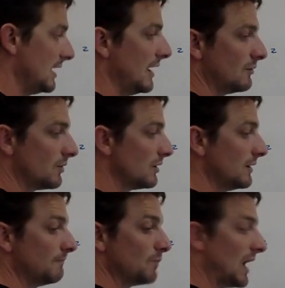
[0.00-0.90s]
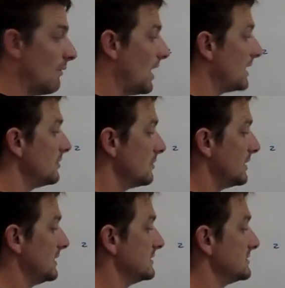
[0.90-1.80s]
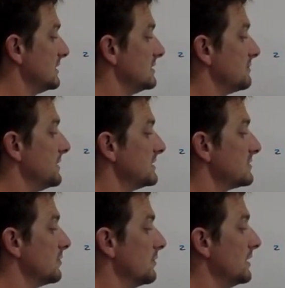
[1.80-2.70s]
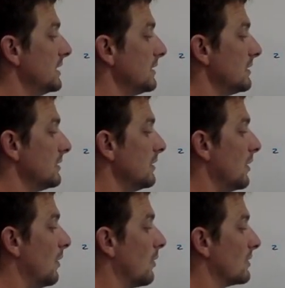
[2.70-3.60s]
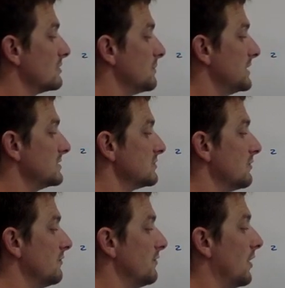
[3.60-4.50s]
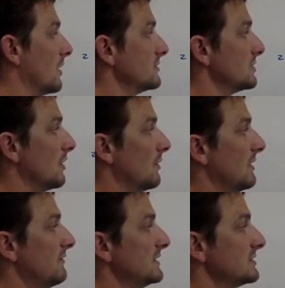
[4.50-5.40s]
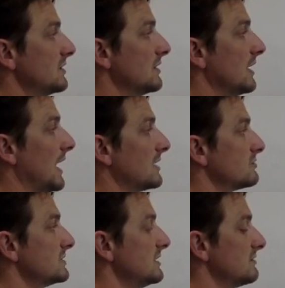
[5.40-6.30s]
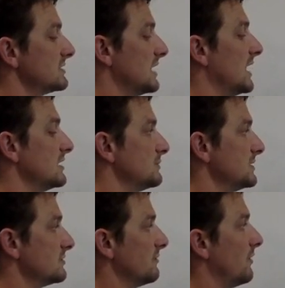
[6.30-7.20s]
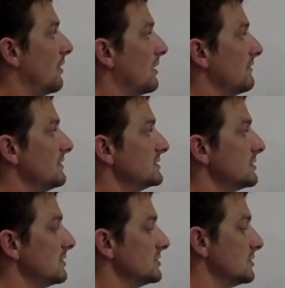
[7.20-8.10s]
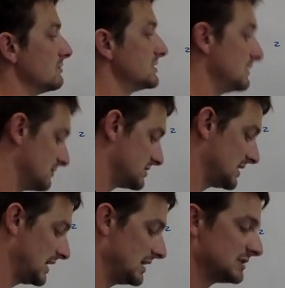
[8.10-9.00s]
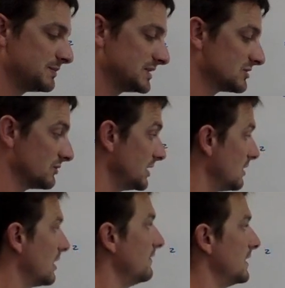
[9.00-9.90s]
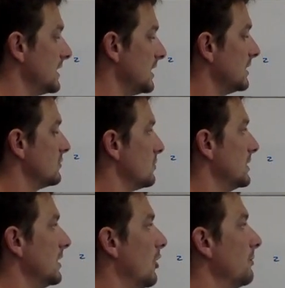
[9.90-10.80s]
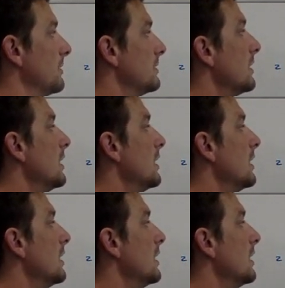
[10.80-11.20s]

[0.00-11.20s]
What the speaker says: And really how I do it is it's pistol near or it's pistol far. So if he's to the X receiver side, it's pistol far. If he's to the two receiver side, it's pistol near, and then again twin open.